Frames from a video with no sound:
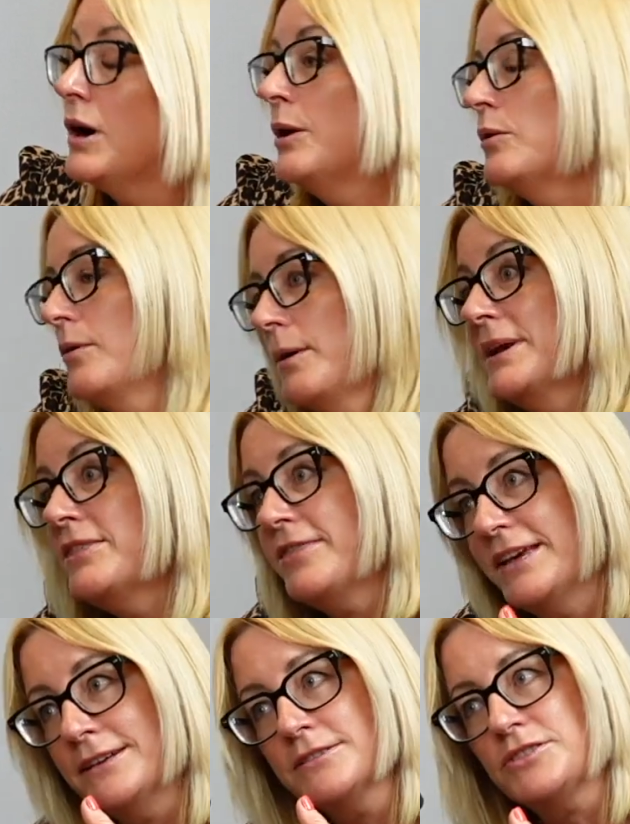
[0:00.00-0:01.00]
Well, I mean,
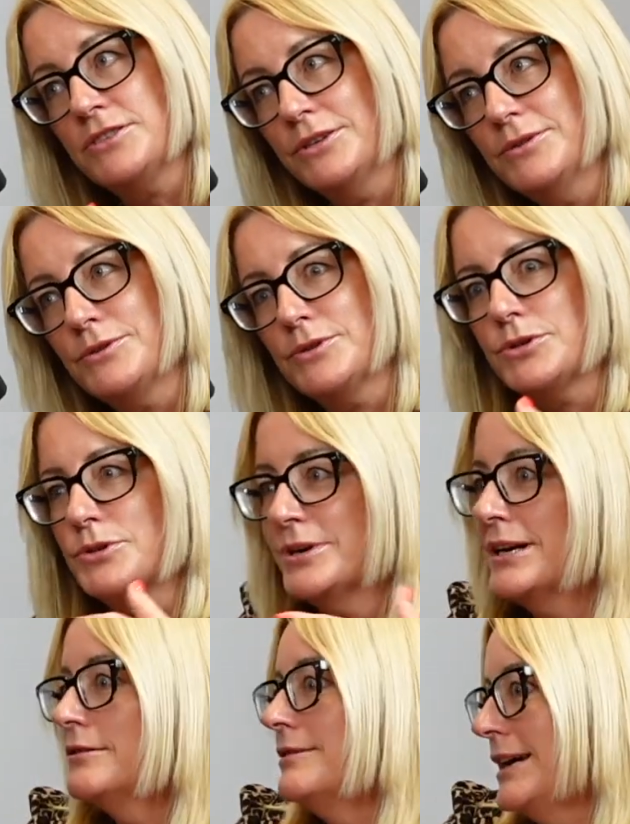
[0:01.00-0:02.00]
things do
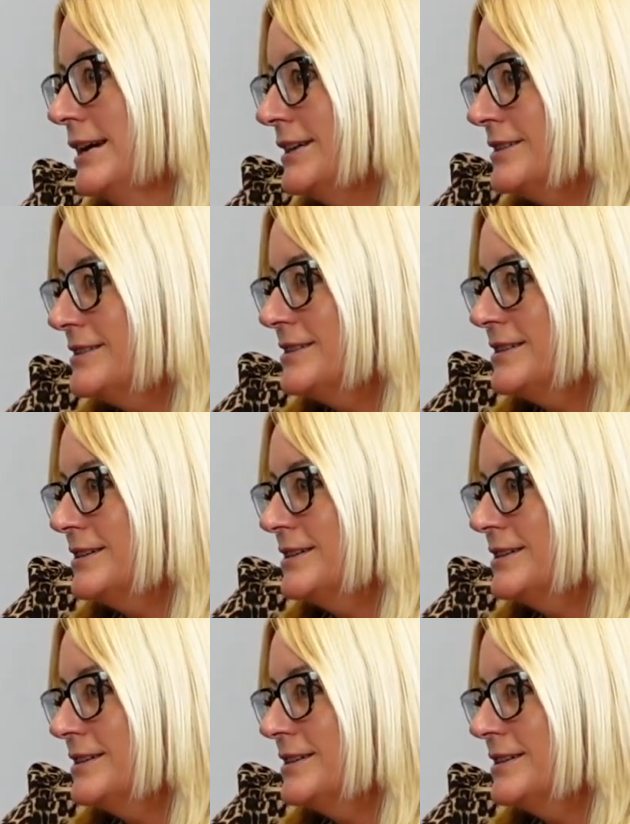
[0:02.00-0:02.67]
trigger it.